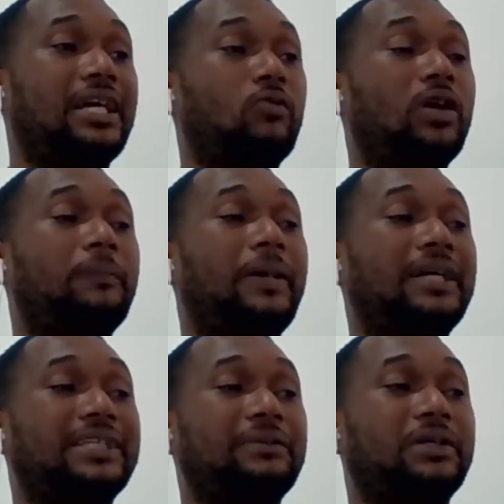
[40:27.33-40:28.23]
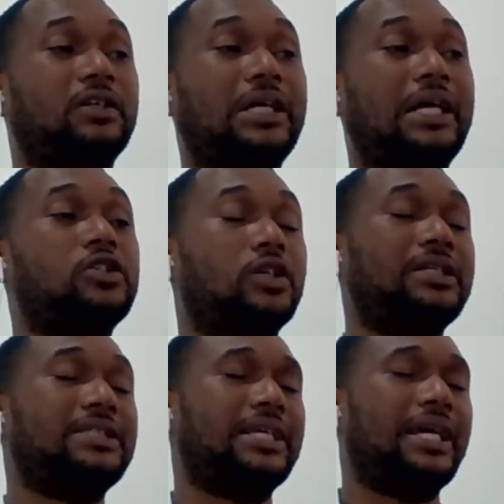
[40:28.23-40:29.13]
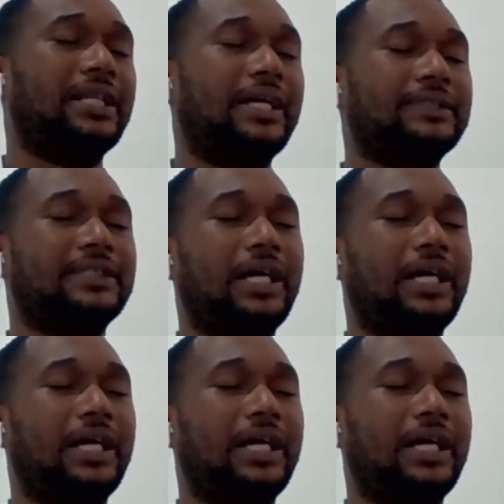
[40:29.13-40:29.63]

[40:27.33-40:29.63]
in one basket, because I usually say that